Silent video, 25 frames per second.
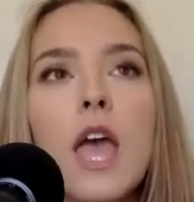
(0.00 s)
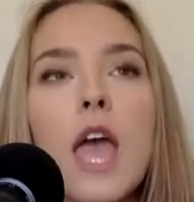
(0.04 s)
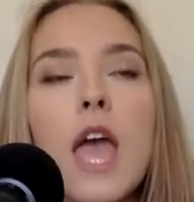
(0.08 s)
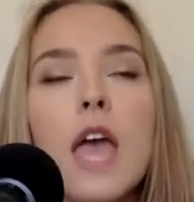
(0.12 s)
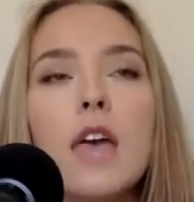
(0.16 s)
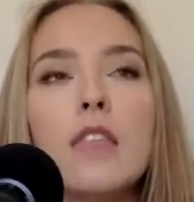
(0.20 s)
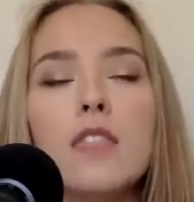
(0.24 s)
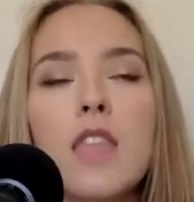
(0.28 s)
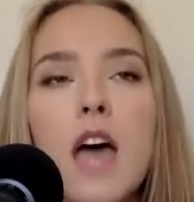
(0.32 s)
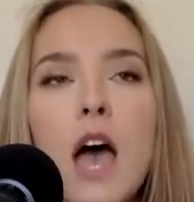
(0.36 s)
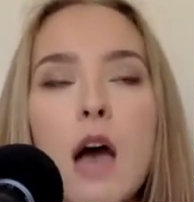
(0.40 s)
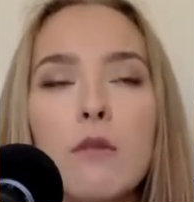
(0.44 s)

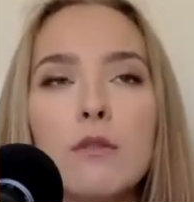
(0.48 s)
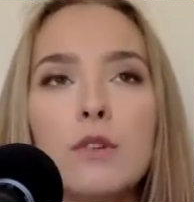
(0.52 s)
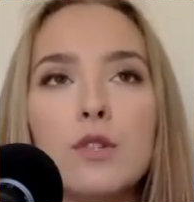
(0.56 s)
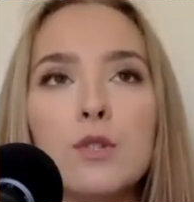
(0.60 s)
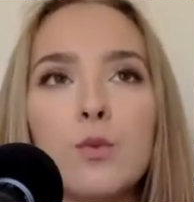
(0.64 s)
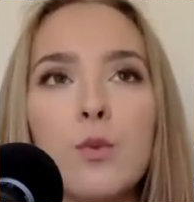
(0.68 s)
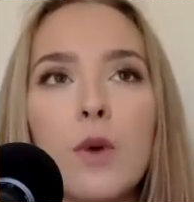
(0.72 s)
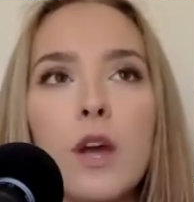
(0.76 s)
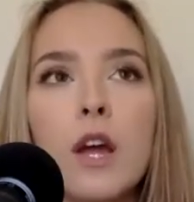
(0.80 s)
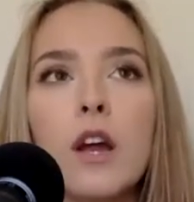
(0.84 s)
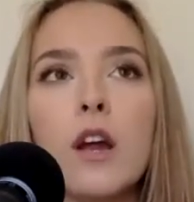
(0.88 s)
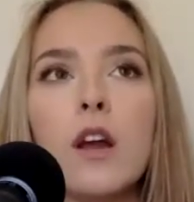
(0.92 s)
And that
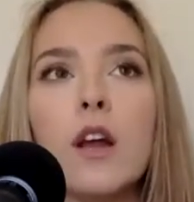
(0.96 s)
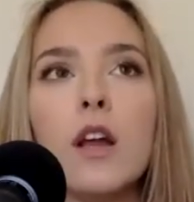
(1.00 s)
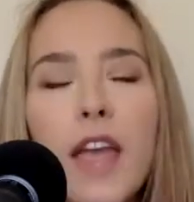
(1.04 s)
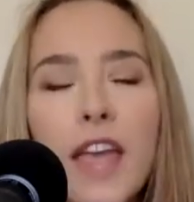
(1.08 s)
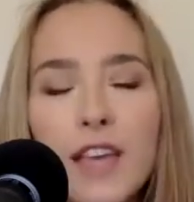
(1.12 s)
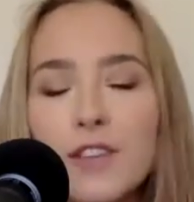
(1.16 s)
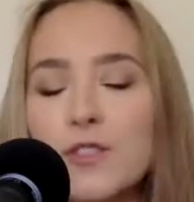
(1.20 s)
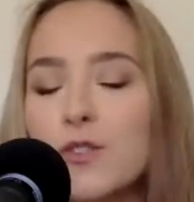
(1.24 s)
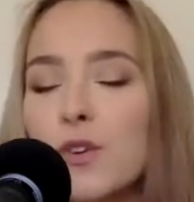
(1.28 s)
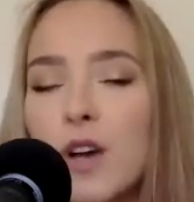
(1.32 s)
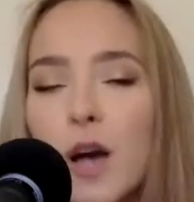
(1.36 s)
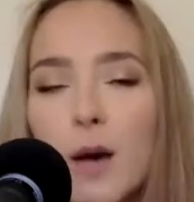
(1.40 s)
was where
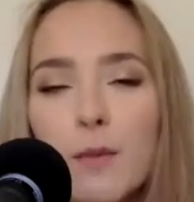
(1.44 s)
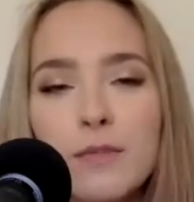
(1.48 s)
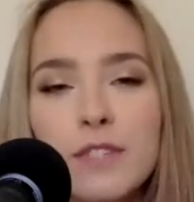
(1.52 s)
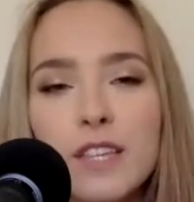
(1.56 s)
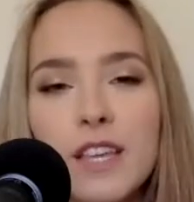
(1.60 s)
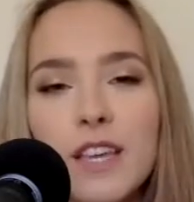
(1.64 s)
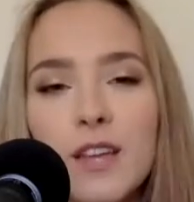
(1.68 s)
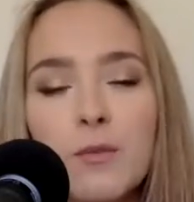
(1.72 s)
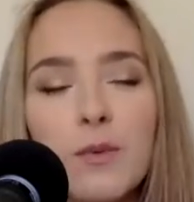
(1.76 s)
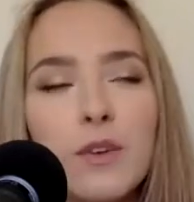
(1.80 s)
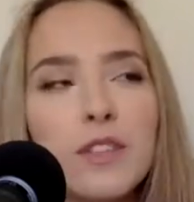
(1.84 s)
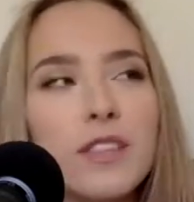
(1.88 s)
Hazel comes
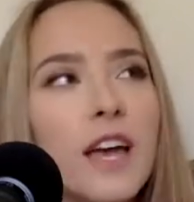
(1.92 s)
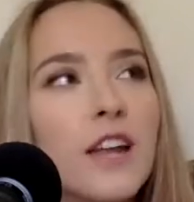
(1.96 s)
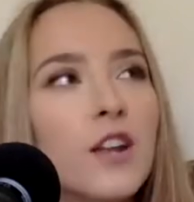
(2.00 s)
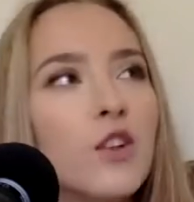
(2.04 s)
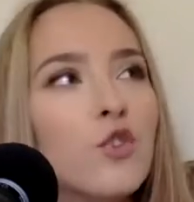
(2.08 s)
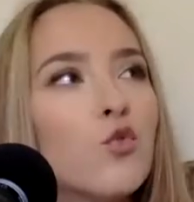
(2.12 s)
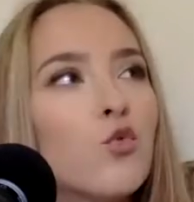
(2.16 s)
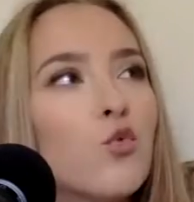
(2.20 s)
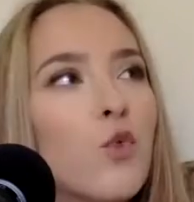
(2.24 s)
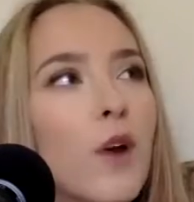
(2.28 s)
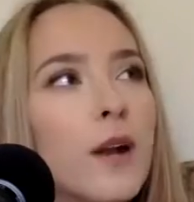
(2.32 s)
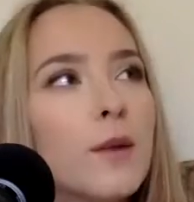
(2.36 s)
in with that
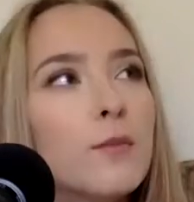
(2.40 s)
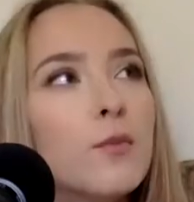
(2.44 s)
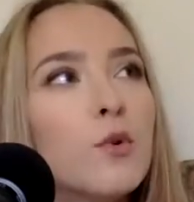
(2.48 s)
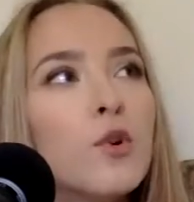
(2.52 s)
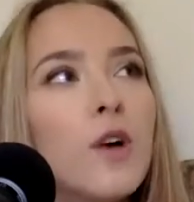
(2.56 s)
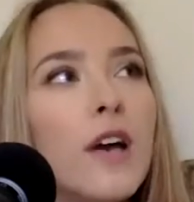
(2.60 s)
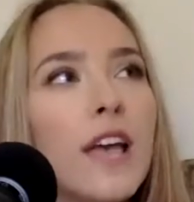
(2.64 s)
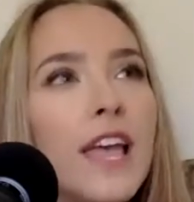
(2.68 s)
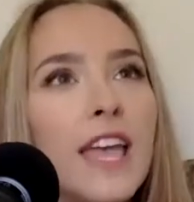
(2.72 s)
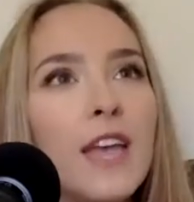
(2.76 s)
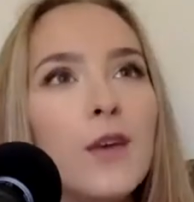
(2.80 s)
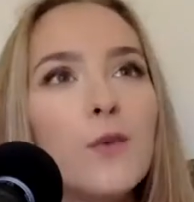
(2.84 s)

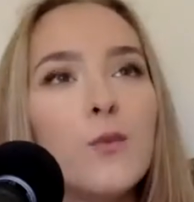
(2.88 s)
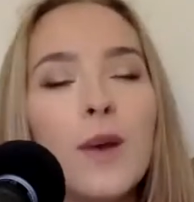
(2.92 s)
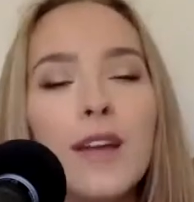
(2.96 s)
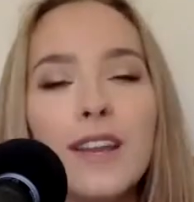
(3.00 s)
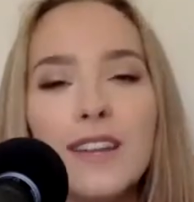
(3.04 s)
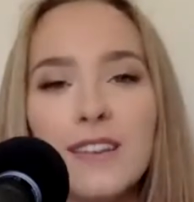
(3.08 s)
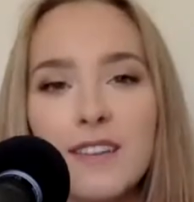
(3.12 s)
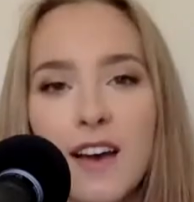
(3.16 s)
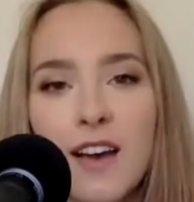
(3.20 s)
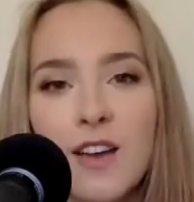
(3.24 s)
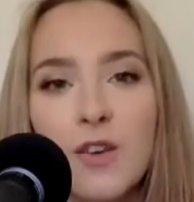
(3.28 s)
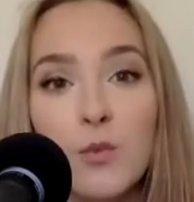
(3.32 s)
incredible
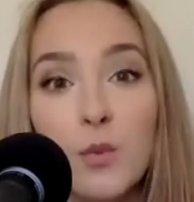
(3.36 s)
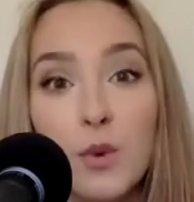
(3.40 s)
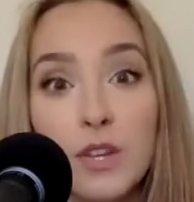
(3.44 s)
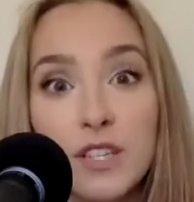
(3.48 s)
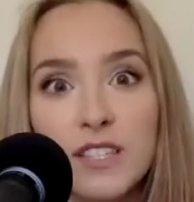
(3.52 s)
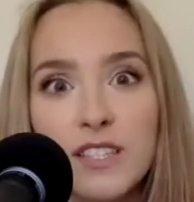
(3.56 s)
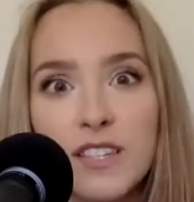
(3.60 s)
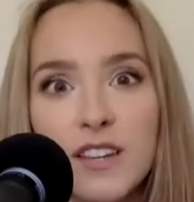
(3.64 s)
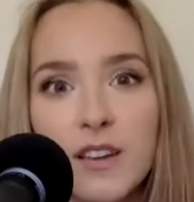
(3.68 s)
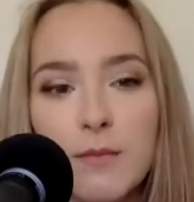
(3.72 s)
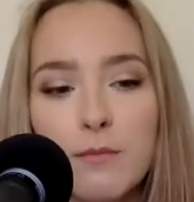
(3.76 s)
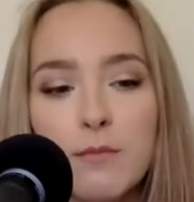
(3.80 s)
8-wing 9
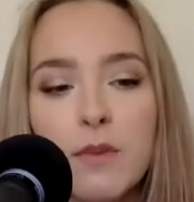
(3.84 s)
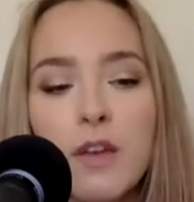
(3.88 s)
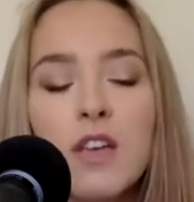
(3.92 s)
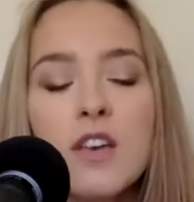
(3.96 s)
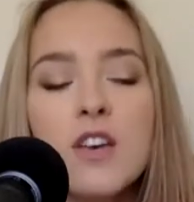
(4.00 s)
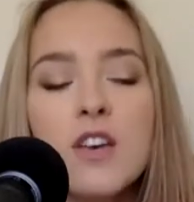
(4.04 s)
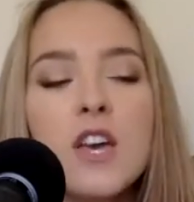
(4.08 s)
wisdom.